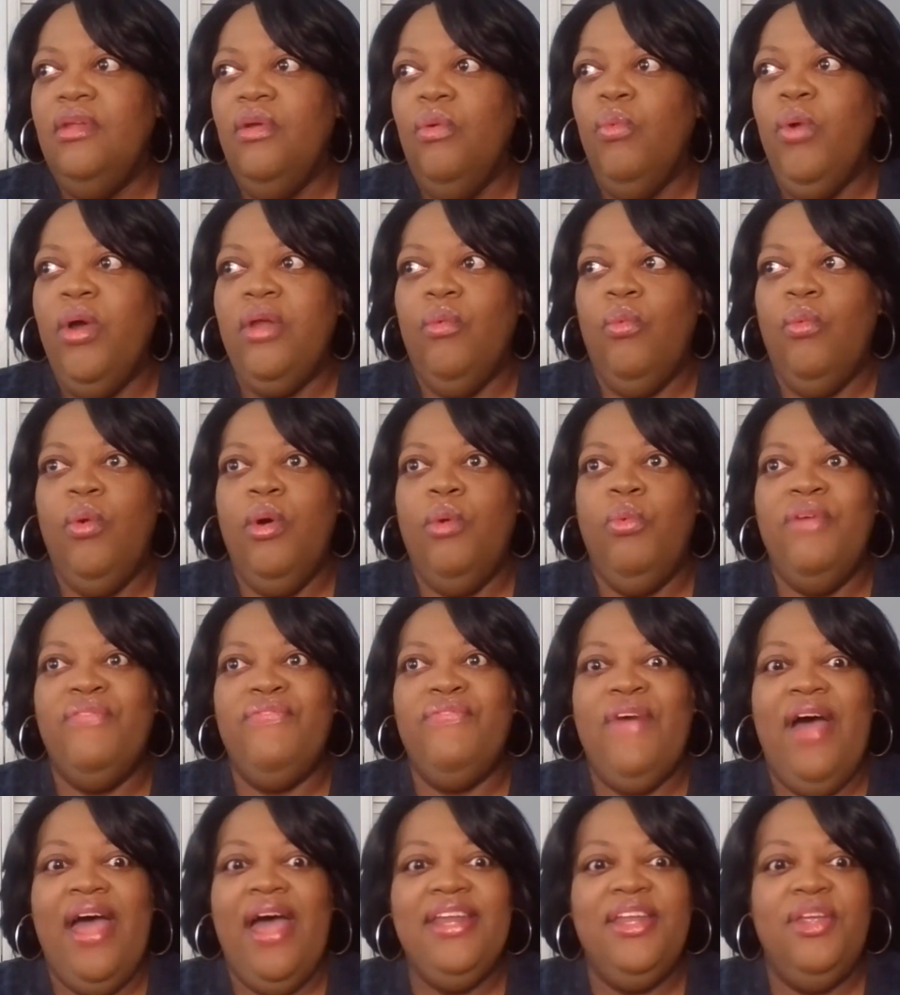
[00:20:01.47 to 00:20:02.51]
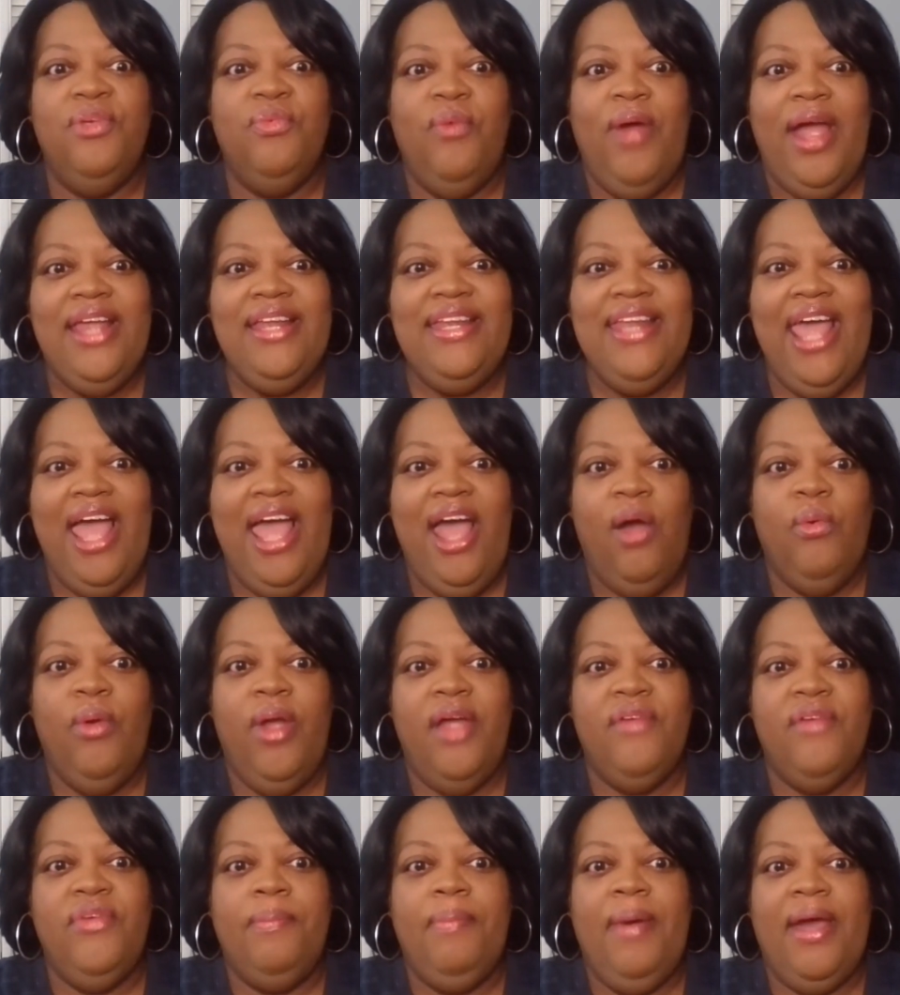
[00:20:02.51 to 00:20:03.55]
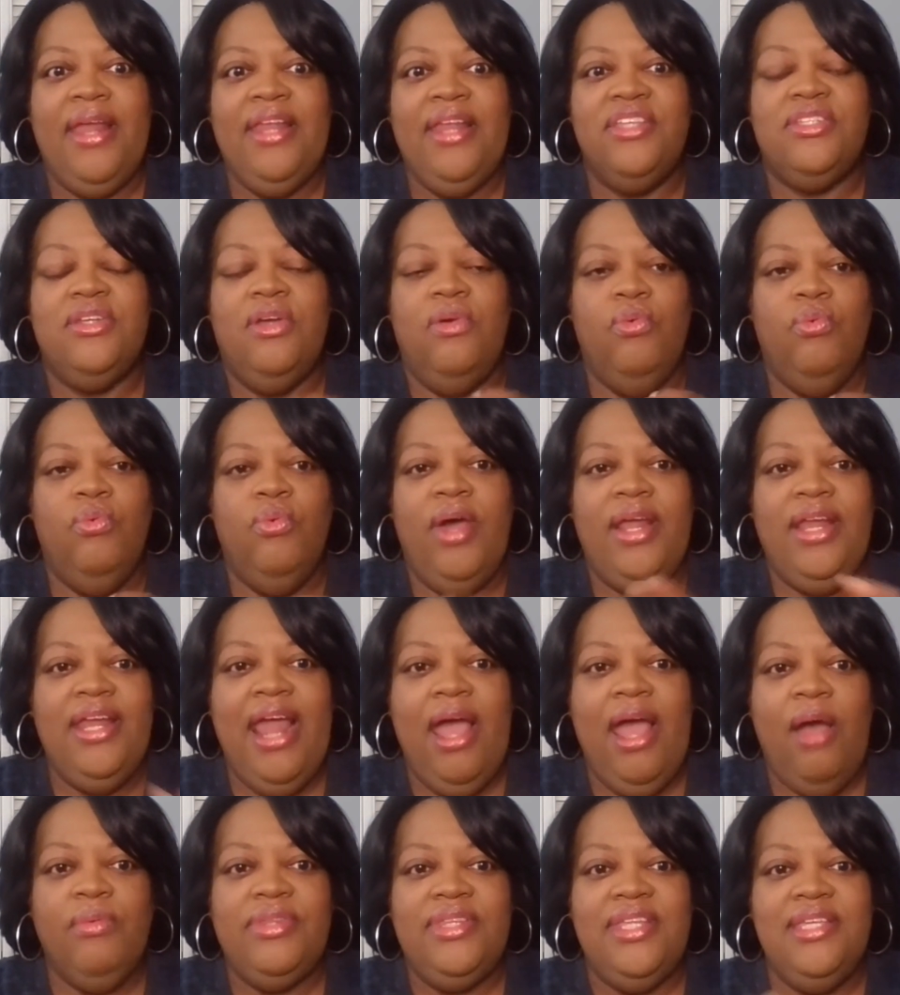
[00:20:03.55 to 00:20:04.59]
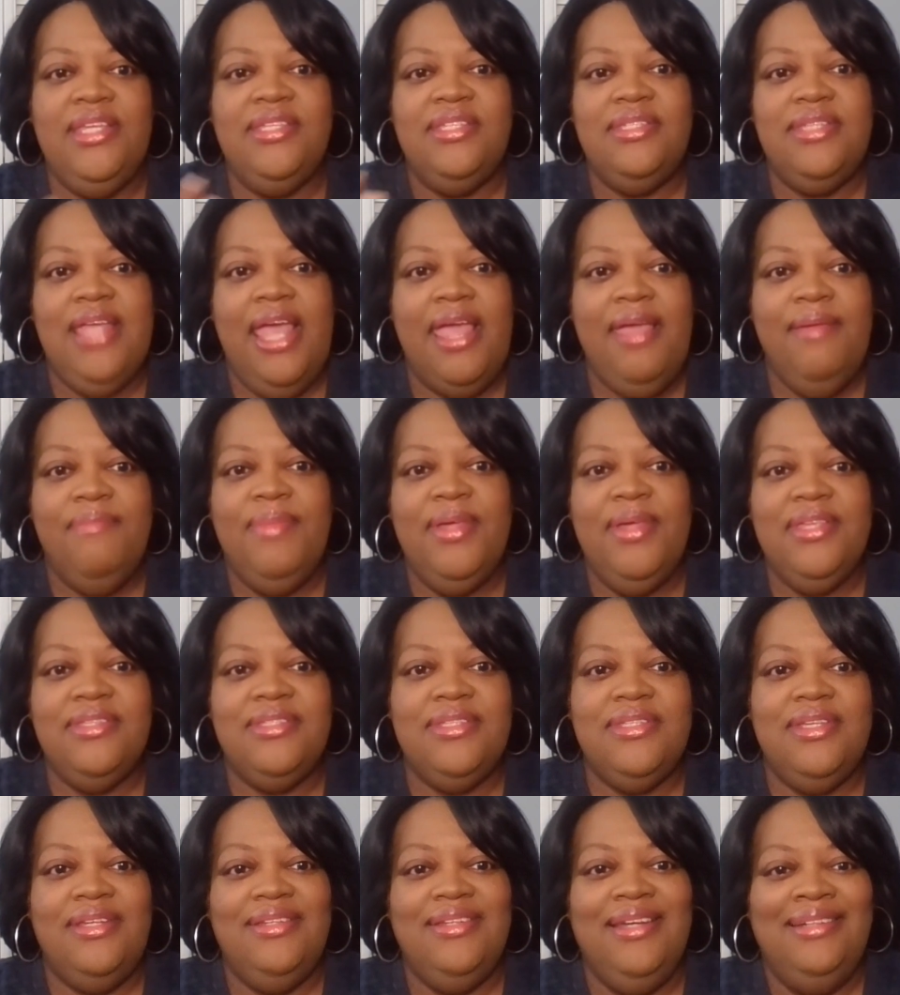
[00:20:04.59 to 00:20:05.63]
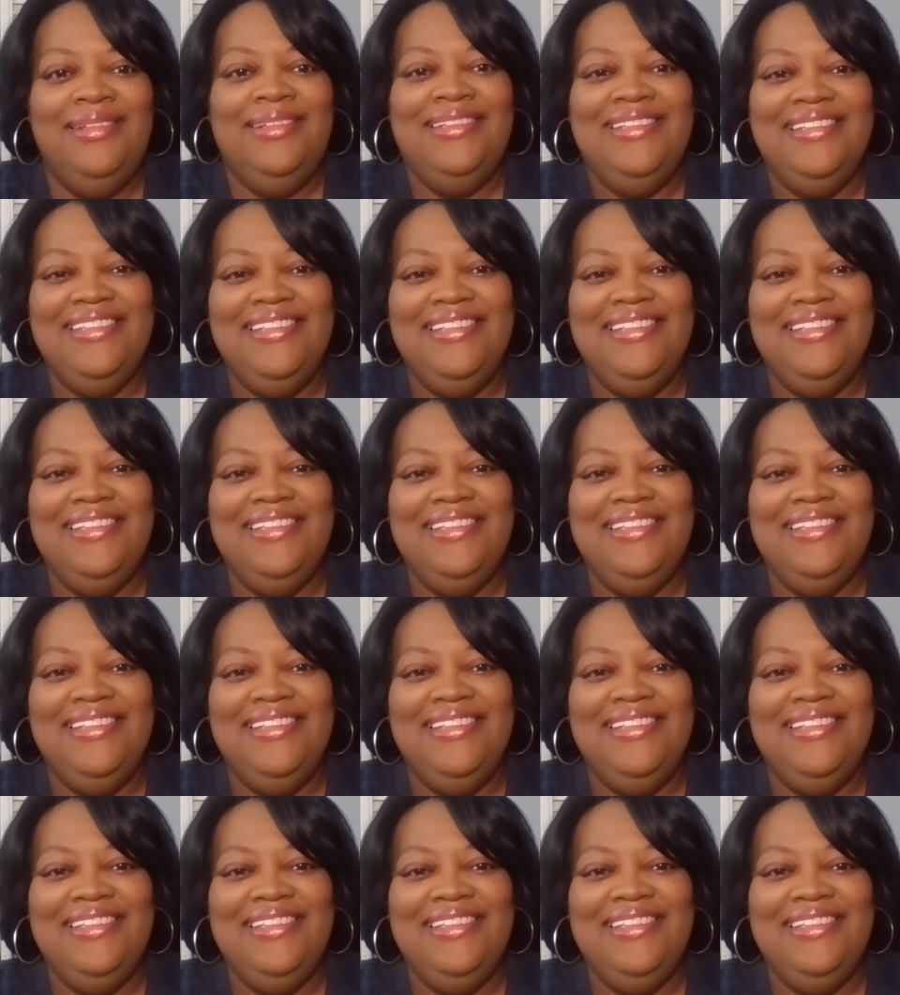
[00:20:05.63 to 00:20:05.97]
what we're finding right now, where everybody's running out with these statements and,